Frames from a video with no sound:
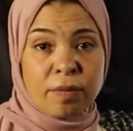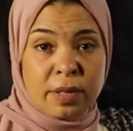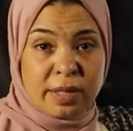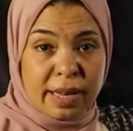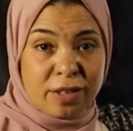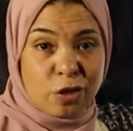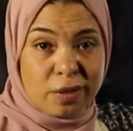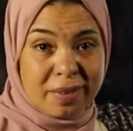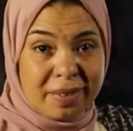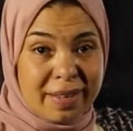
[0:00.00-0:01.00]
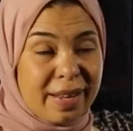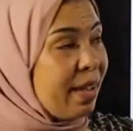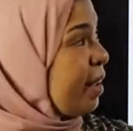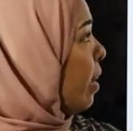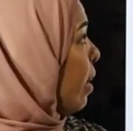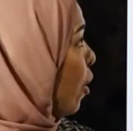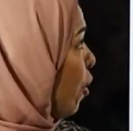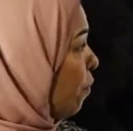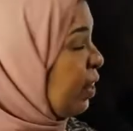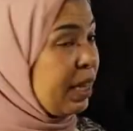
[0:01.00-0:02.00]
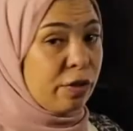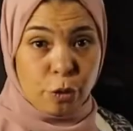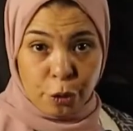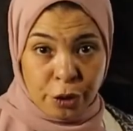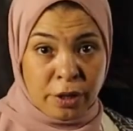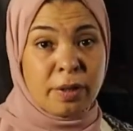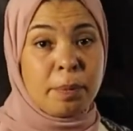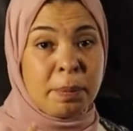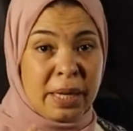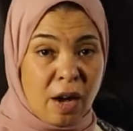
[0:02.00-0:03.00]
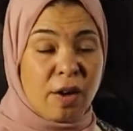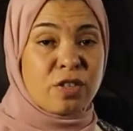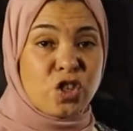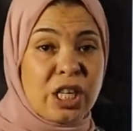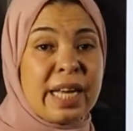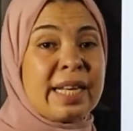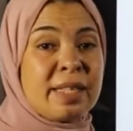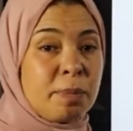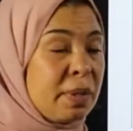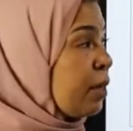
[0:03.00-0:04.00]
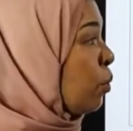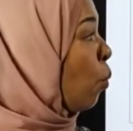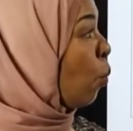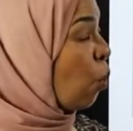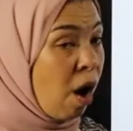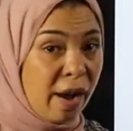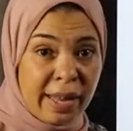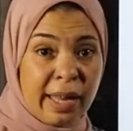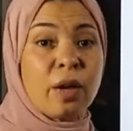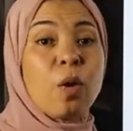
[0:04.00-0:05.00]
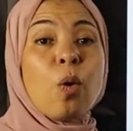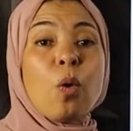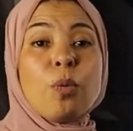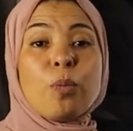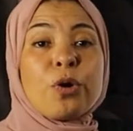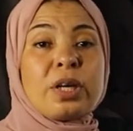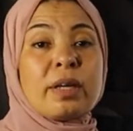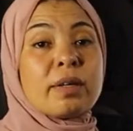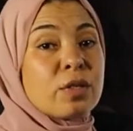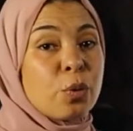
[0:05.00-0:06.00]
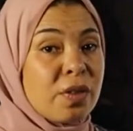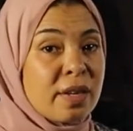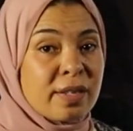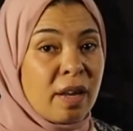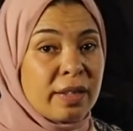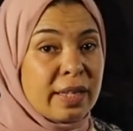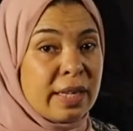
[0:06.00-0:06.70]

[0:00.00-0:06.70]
of this action. Her feet hurt because she has been walking all morning. So the result